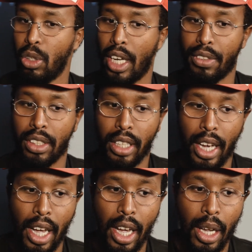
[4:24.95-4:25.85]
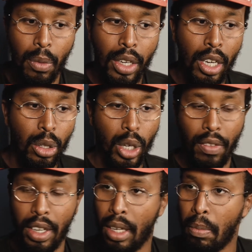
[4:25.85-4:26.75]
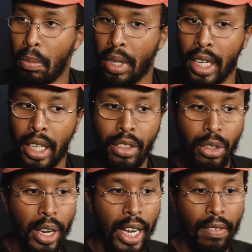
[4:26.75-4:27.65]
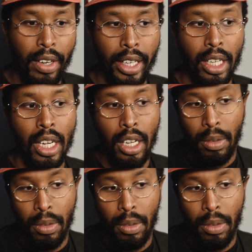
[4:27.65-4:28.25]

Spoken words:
You have sound, you have image, you have like